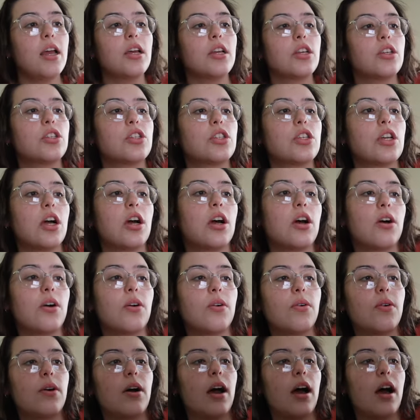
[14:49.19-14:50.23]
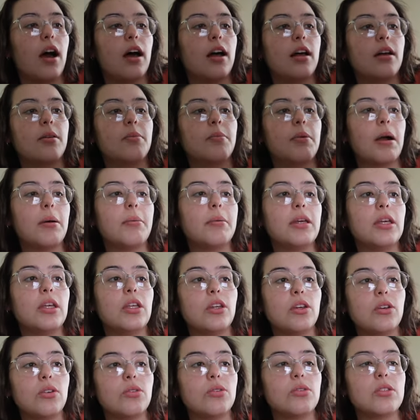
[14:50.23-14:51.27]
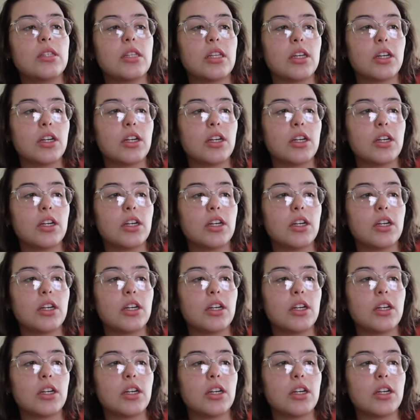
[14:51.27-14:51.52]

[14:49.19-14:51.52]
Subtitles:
So I'll probably use the